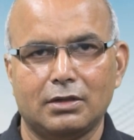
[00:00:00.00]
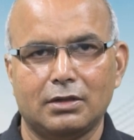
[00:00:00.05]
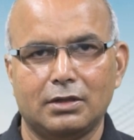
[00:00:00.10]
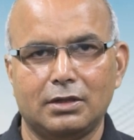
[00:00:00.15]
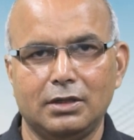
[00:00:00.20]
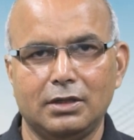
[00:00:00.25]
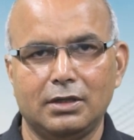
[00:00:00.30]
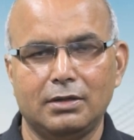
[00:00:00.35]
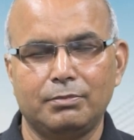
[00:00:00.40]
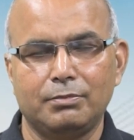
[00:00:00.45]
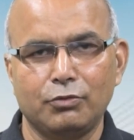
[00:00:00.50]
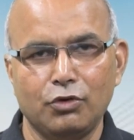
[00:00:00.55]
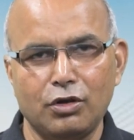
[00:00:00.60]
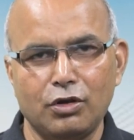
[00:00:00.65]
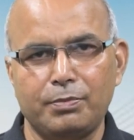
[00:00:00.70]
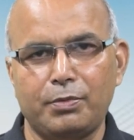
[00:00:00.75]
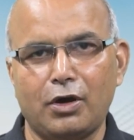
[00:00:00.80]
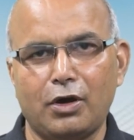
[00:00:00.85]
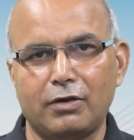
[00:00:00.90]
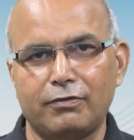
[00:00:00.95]
the more
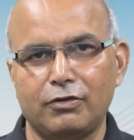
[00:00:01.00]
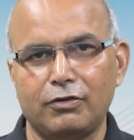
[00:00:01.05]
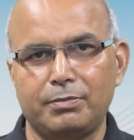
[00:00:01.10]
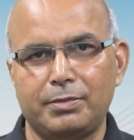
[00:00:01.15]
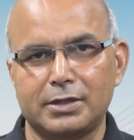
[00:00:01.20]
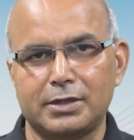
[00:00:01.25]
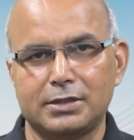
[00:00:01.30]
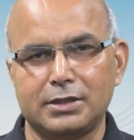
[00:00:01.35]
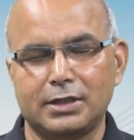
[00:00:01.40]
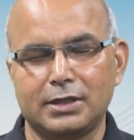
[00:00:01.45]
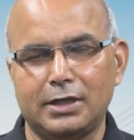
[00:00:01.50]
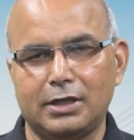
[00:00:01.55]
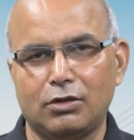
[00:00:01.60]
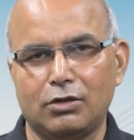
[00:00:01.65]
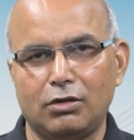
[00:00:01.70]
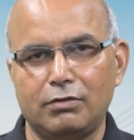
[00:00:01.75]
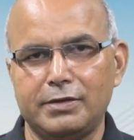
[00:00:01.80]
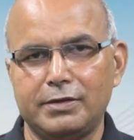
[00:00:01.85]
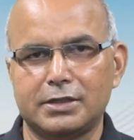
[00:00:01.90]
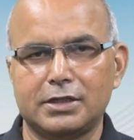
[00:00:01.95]
powerful person can
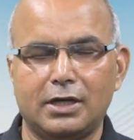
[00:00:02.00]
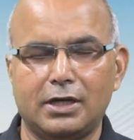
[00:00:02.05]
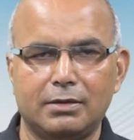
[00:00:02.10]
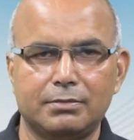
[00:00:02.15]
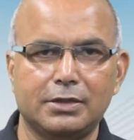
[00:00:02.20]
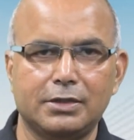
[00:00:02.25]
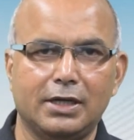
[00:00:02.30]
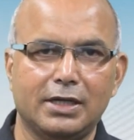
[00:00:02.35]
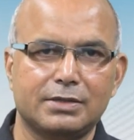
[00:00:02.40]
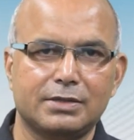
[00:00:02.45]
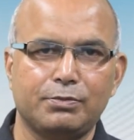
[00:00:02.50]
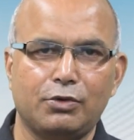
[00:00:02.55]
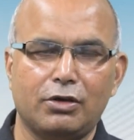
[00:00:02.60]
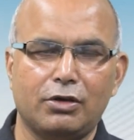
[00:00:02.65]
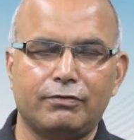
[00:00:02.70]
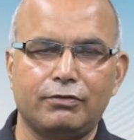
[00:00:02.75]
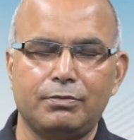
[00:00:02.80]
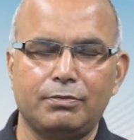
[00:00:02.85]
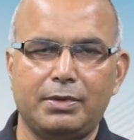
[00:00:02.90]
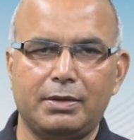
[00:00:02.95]
always harm the less
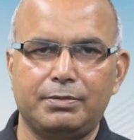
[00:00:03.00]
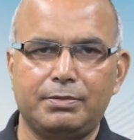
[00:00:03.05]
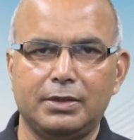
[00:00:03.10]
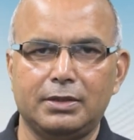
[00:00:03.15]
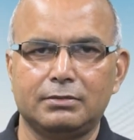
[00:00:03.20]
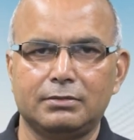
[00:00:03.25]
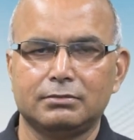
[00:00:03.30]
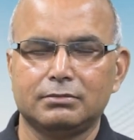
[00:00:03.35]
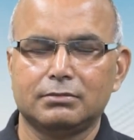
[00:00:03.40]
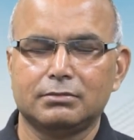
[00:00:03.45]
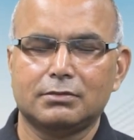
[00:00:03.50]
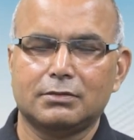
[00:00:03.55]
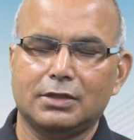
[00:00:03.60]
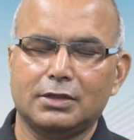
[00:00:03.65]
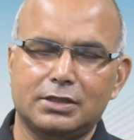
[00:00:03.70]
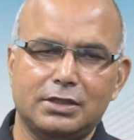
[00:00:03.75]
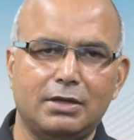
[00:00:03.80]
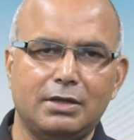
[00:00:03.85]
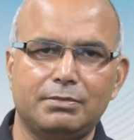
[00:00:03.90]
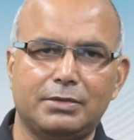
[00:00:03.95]
powerful people. The
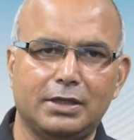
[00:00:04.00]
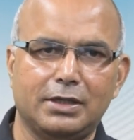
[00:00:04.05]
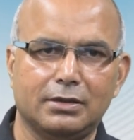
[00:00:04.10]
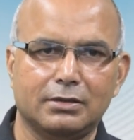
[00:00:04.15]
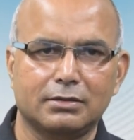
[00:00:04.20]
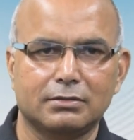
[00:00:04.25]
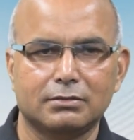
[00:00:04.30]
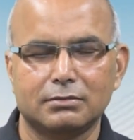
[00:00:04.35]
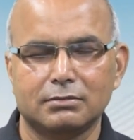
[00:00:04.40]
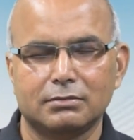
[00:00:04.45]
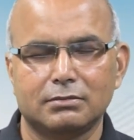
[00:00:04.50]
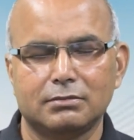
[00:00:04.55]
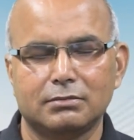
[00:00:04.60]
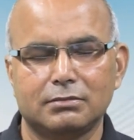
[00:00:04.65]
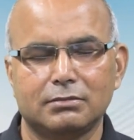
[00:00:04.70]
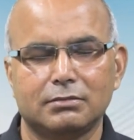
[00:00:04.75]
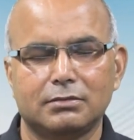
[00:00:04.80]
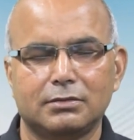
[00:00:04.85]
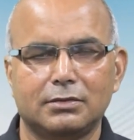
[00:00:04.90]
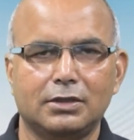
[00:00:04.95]
same thing,
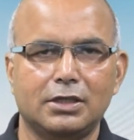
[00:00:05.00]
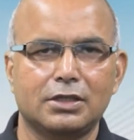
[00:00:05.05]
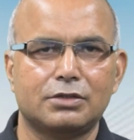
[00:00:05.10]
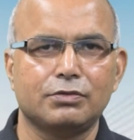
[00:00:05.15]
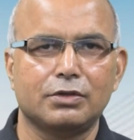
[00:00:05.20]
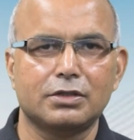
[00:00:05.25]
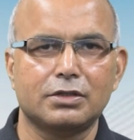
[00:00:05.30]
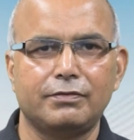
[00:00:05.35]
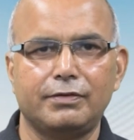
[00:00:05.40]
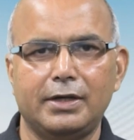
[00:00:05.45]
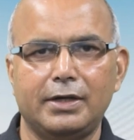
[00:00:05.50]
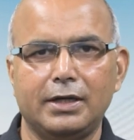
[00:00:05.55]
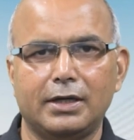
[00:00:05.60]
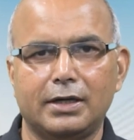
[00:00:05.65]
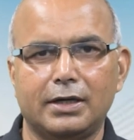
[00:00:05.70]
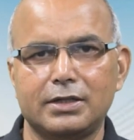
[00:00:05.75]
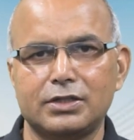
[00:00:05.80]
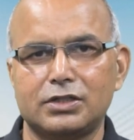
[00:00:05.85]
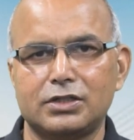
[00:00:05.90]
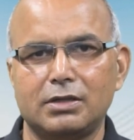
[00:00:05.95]
this was a very
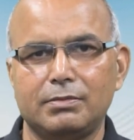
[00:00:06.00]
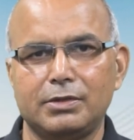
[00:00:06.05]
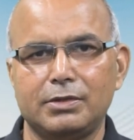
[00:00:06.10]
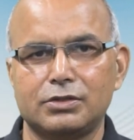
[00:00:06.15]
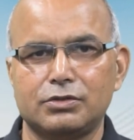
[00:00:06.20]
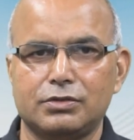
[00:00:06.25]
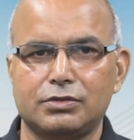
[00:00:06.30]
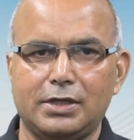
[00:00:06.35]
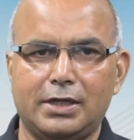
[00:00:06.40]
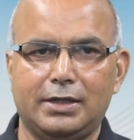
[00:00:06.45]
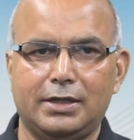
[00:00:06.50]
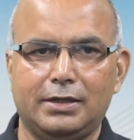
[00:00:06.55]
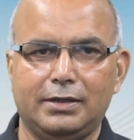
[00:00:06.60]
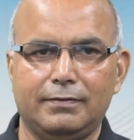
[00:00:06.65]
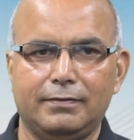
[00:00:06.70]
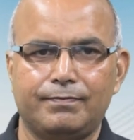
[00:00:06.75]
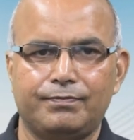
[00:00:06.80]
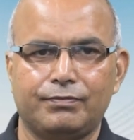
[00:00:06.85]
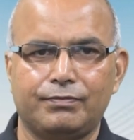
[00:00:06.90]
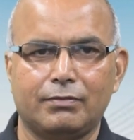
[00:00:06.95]
unstable society.
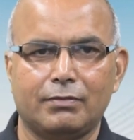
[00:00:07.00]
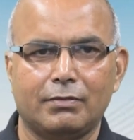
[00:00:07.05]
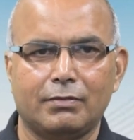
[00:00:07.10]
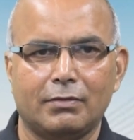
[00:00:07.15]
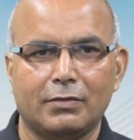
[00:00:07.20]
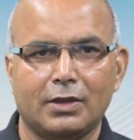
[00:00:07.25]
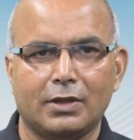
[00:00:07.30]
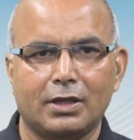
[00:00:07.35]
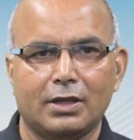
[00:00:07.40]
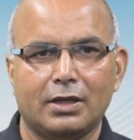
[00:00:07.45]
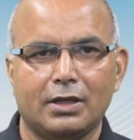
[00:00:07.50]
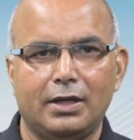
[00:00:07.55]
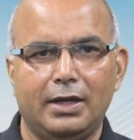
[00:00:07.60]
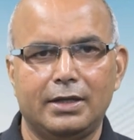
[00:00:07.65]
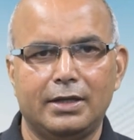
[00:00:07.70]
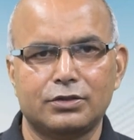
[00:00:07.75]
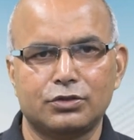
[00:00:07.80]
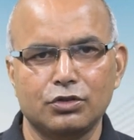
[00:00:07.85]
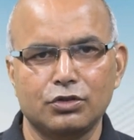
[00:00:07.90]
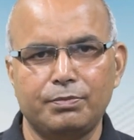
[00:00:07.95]

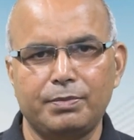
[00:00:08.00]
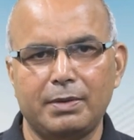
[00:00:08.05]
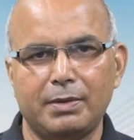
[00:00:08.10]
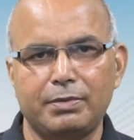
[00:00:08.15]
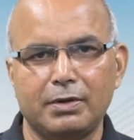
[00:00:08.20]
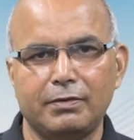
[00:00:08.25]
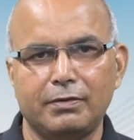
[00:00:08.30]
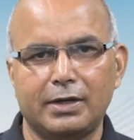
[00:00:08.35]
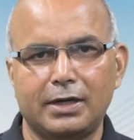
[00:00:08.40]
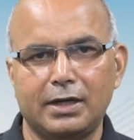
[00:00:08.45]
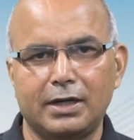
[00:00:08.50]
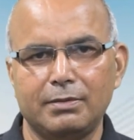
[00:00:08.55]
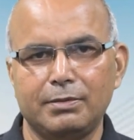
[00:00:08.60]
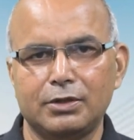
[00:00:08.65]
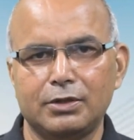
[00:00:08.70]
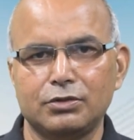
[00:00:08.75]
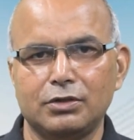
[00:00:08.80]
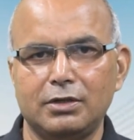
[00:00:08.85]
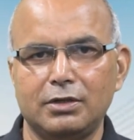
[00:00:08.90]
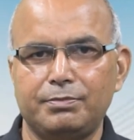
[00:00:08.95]
And so people were unable
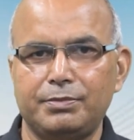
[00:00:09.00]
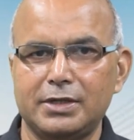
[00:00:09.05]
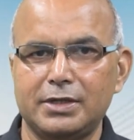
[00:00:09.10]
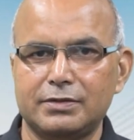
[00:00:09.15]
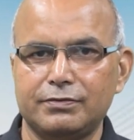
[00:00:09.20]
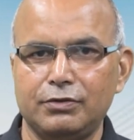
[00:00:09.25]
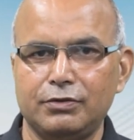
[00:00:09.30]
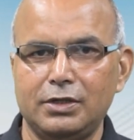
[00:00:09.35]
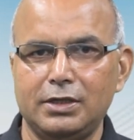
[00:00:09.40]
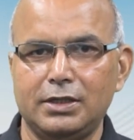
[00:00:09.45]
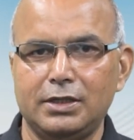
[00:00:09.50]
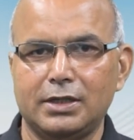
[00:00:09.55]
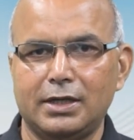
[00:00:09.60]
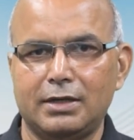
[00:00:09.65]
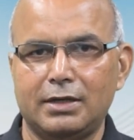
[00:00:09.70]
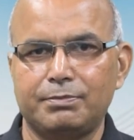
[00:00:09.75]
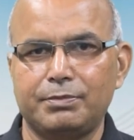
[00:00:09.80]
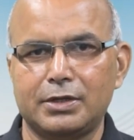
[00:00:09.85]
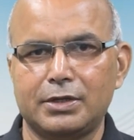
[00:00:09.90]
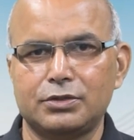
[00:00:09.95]
to live peacefully
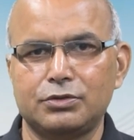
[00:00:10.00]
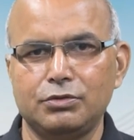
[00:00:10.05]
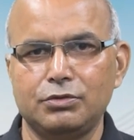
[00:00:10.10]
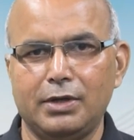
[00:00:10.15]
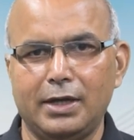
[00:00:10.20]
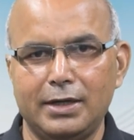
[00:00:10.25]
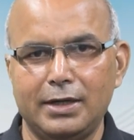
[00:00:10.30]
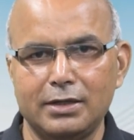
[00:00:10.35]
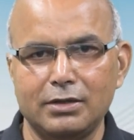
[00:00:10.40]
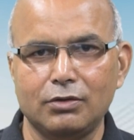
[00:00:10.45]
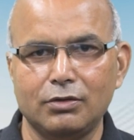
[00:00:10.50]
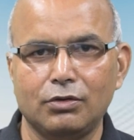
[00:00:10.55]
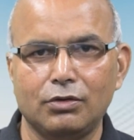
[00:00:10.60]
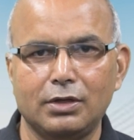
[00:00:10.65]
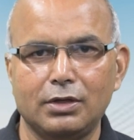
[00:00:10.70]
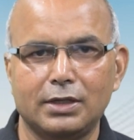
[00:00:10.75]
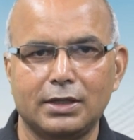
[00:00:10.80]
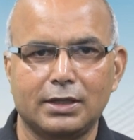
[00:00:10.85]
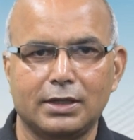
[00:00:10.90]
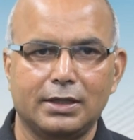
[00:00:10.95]
and pursue any
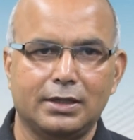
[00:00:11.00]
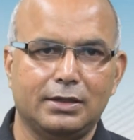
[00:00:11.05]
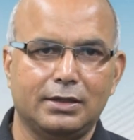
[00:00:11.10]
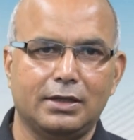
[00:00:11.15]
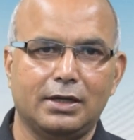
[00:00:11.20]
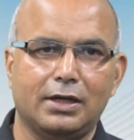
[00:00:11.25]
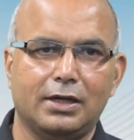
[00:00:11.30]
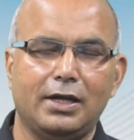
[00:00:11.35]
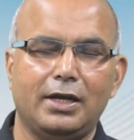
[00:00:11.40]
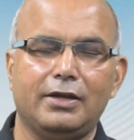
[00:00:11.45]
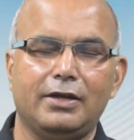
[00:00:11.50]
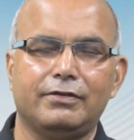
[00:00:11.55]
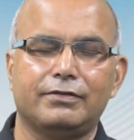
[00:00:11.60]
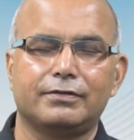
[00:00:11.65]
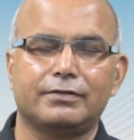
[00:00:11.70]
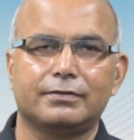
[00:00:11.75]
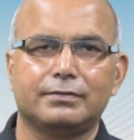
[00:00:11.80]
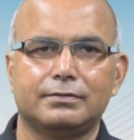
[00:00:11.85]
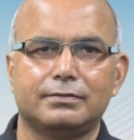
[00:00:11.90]
goal in their life.